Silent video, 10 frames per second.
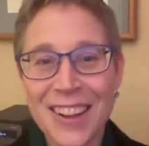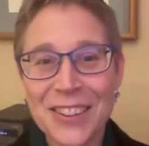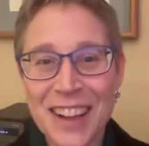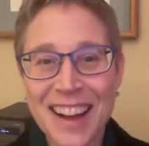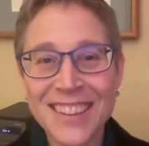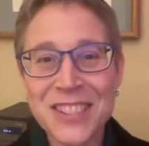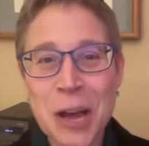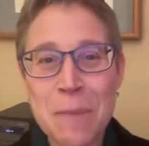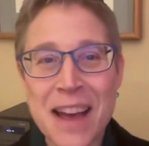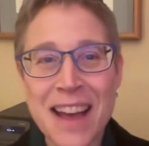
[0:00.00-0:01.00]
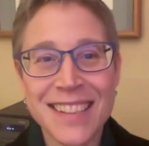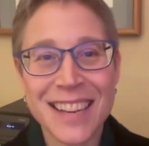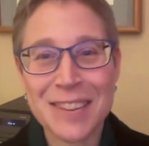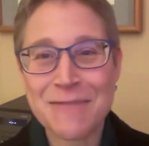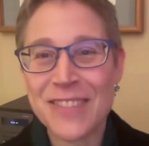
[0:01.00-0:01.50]
I'll stop
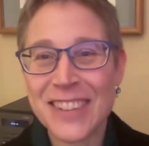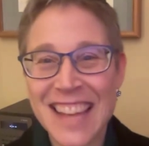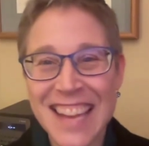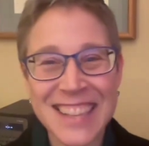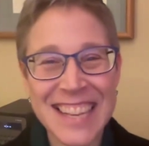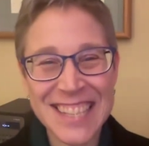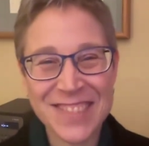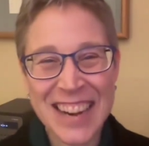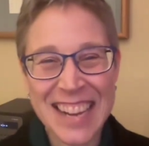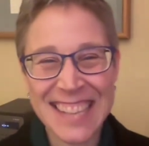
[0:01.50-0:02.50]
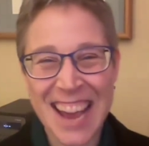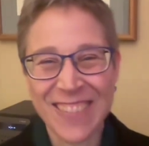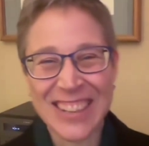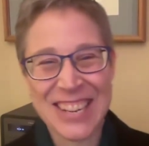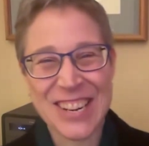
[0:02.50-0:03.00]
asking and maybe let someone else
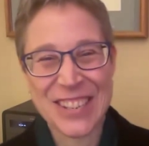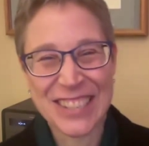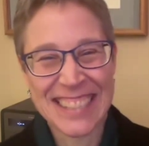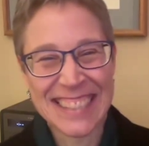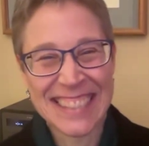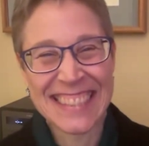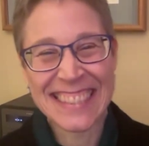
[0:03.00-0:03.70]
have a turn.